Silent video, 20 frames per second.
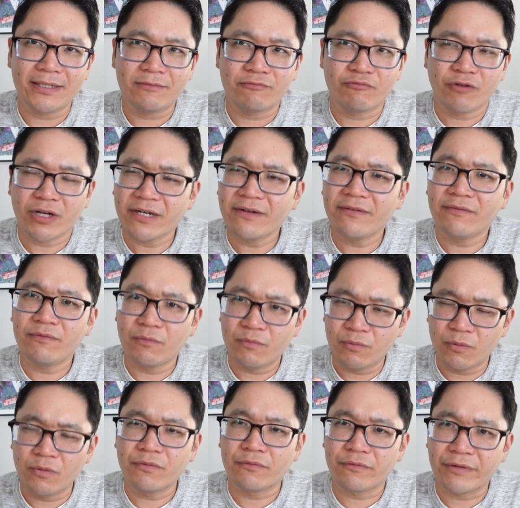run of
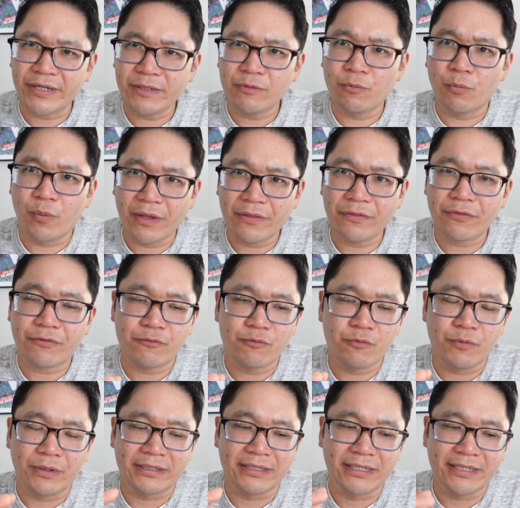Wolverine 1 through
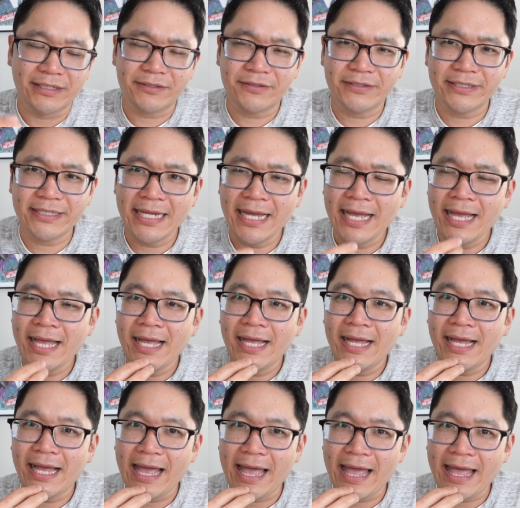100.
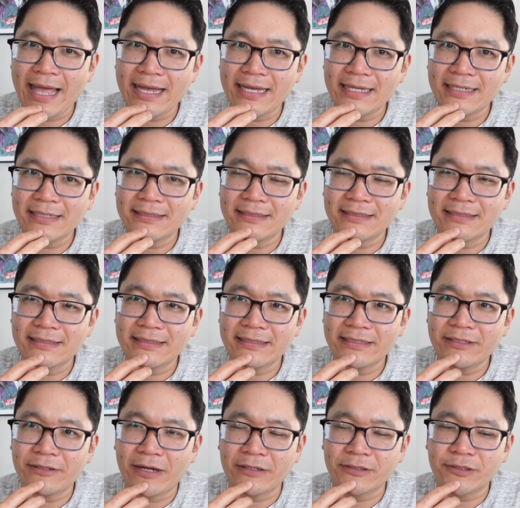And,
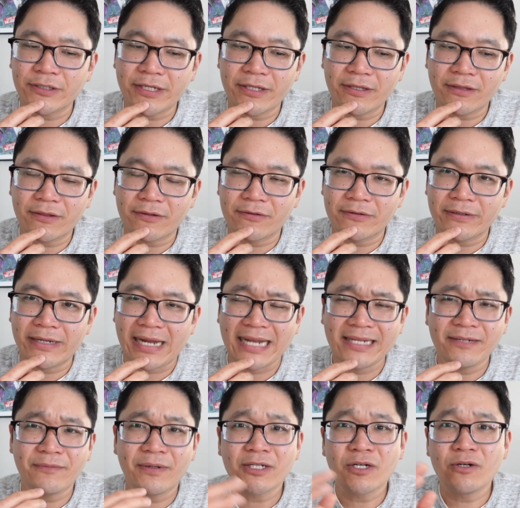I was looking through it. I
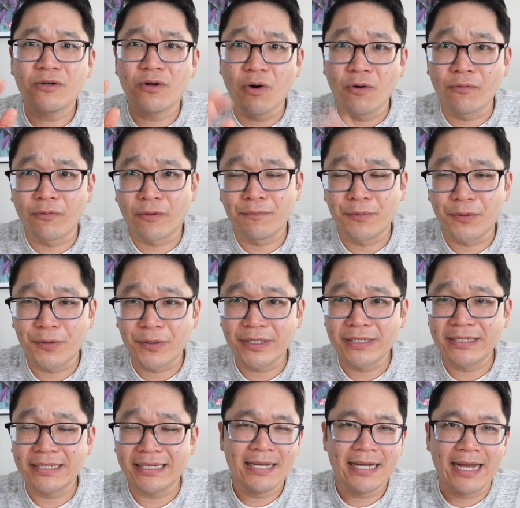didn't want to go
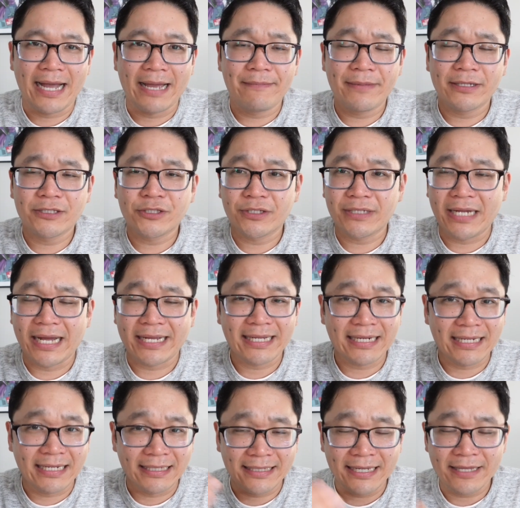overboard. I mentioned I
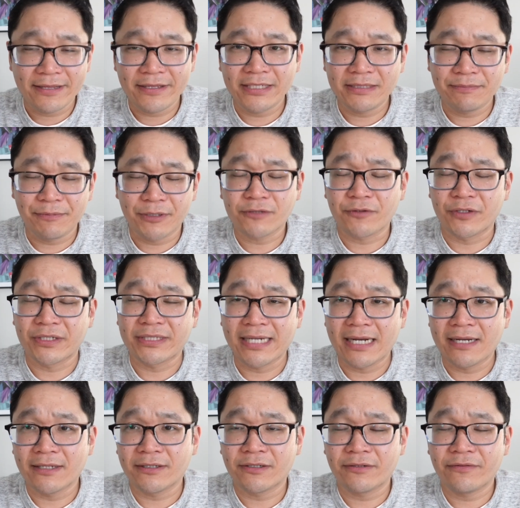got a lot of these books for
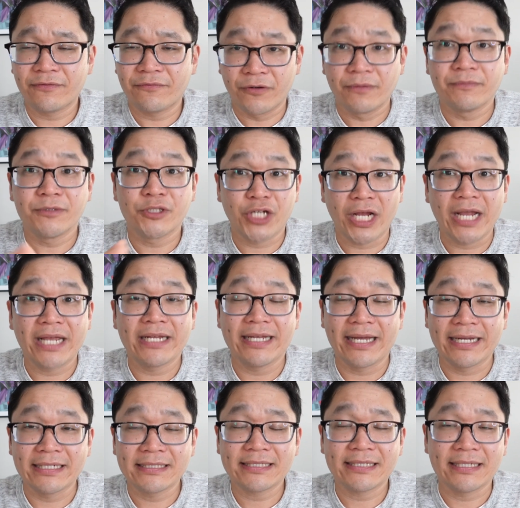$1 from
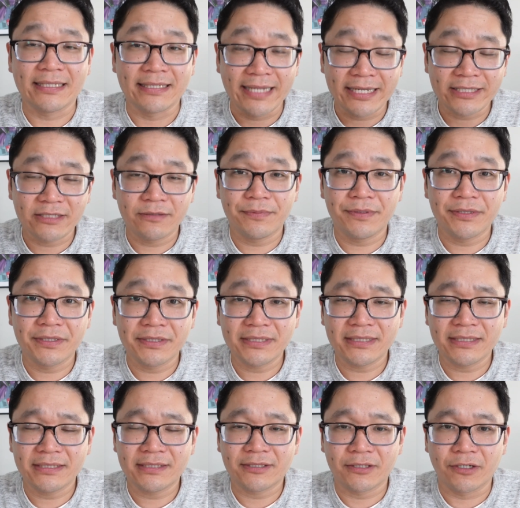J&S
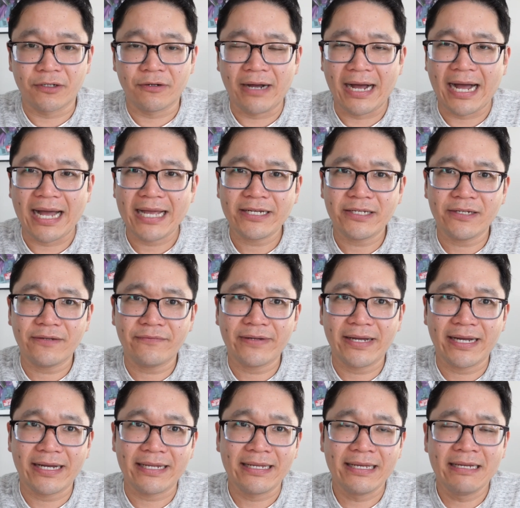Collectibles. So I could have
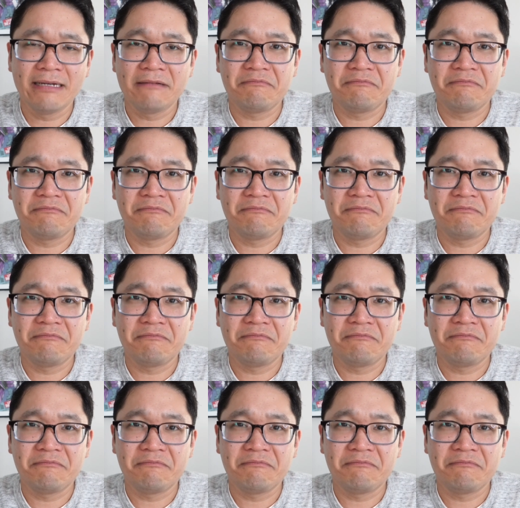got